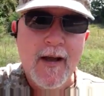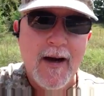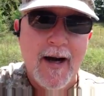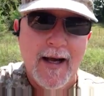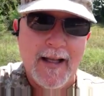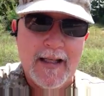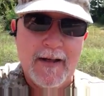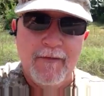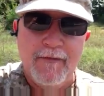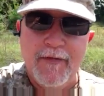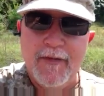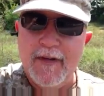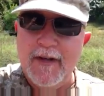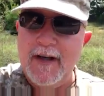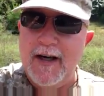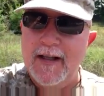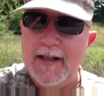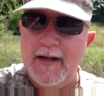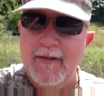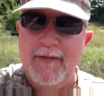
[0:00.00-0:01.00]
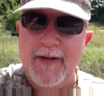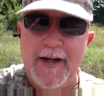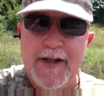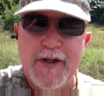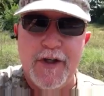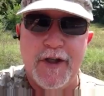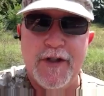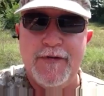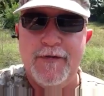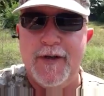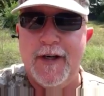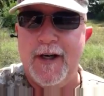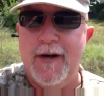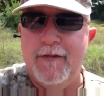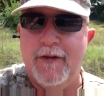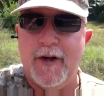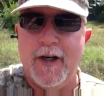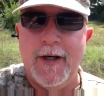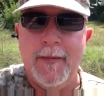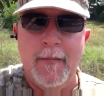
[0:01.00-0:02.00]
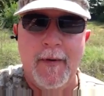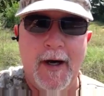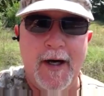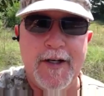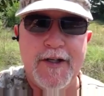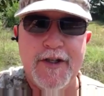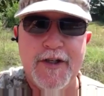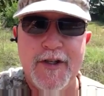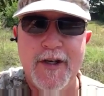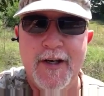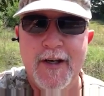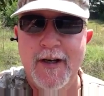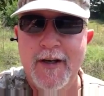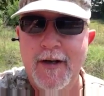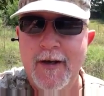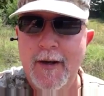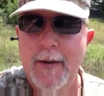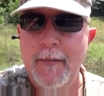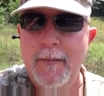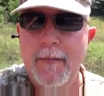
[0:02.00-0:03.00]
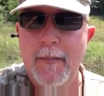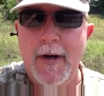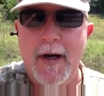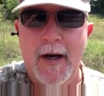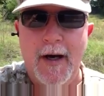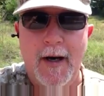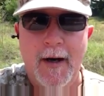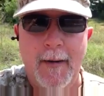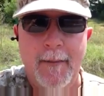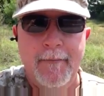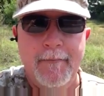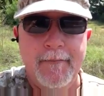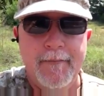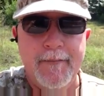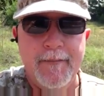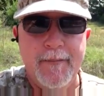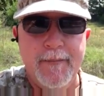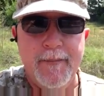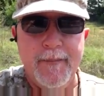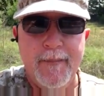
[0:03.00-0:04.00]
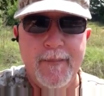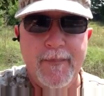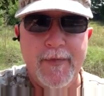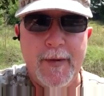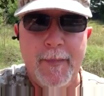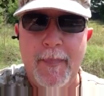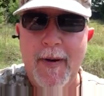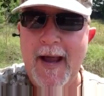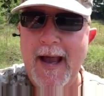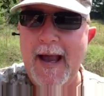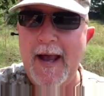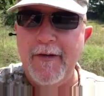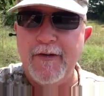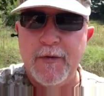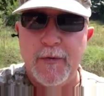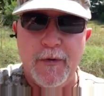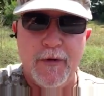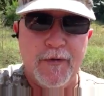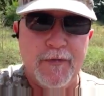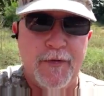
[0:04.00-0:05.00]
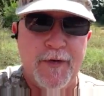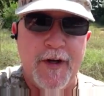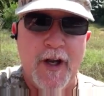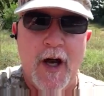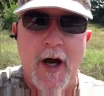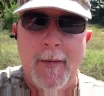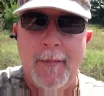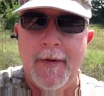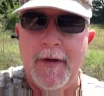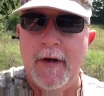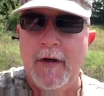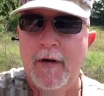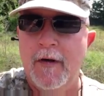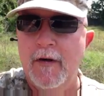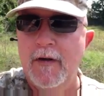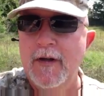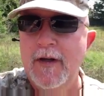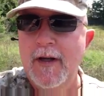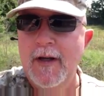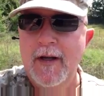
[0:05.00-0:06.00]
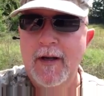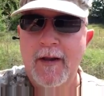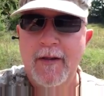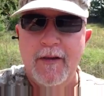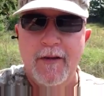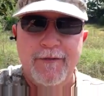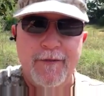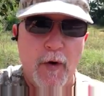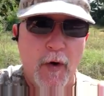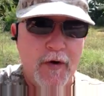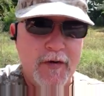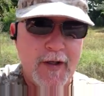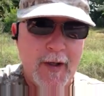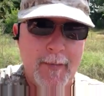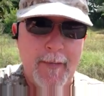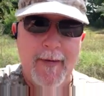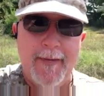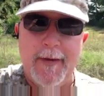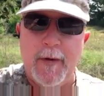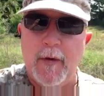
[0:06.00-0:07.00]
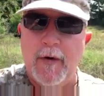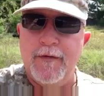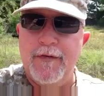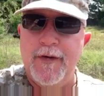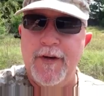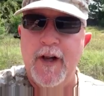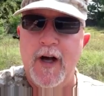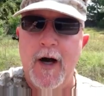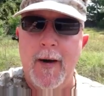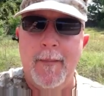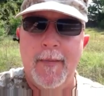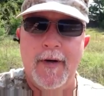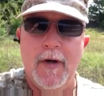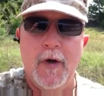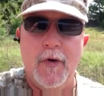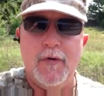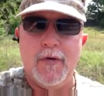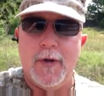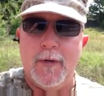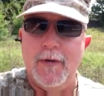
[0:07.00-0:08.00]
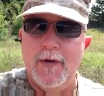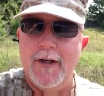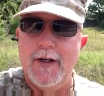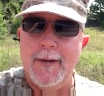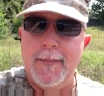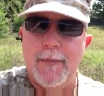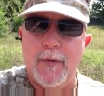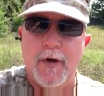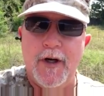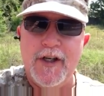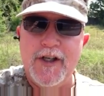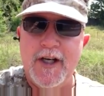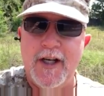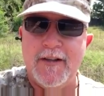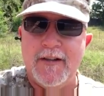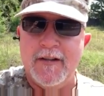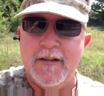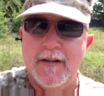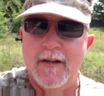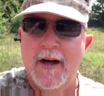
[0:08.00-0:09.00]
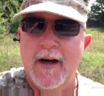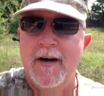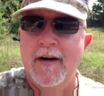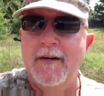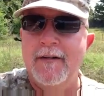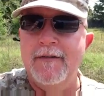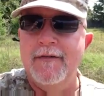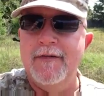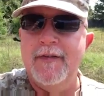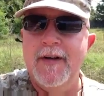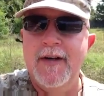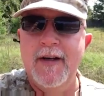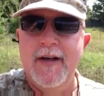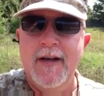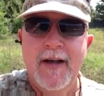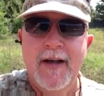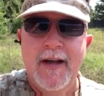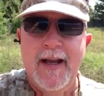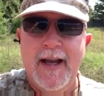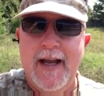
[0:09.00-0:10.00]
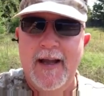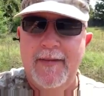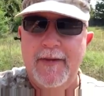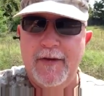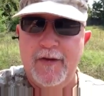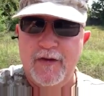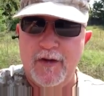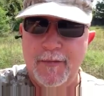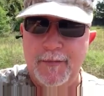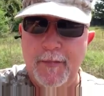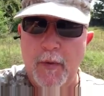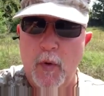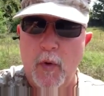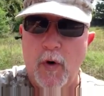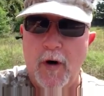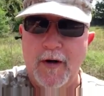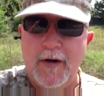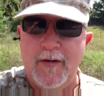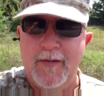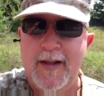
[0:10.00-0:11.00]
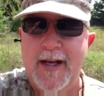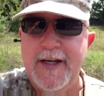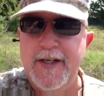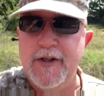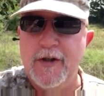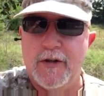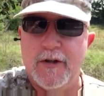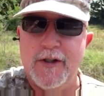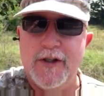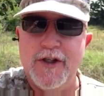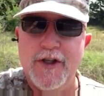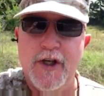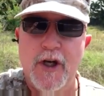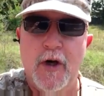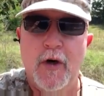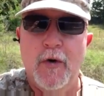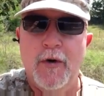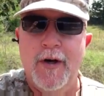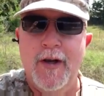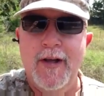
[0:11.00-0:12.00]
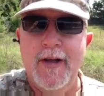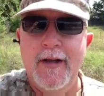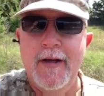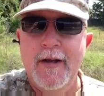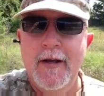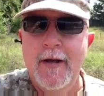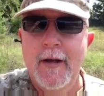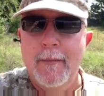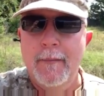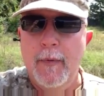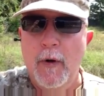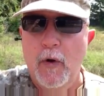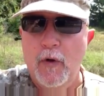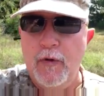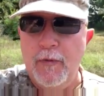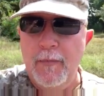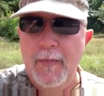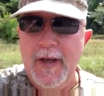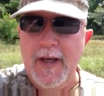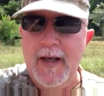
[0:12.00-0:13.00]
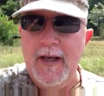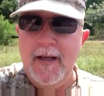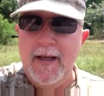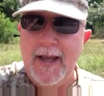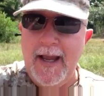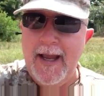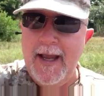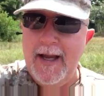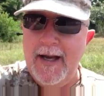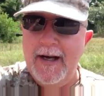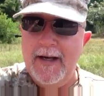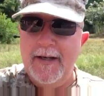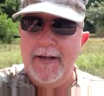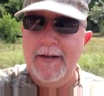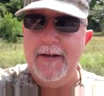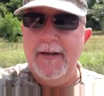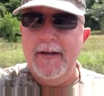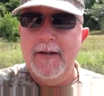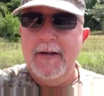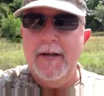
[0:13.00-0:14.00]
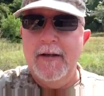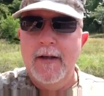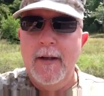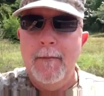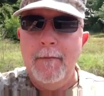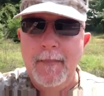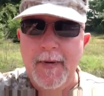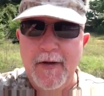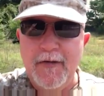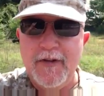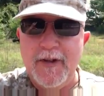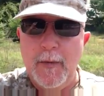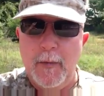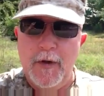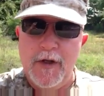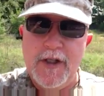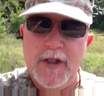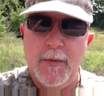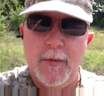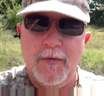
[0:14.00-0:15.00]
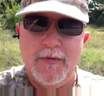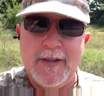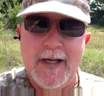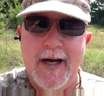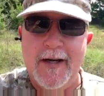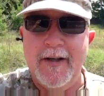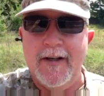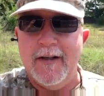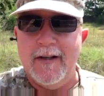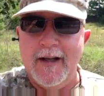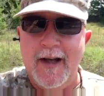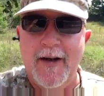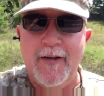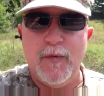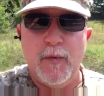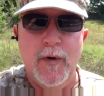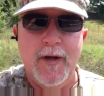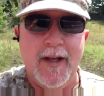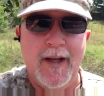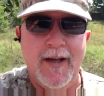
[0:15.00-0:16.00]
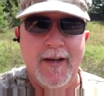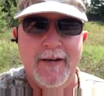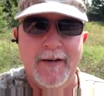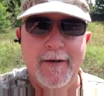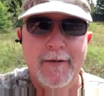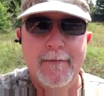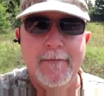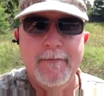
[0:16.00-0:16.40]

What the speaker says: I love that church very, very much. The pastor was phenomenal. The folks I met there were phenomenal. So I really appreciate the love and the support that church showed both me and Misty when she was down here last weekend.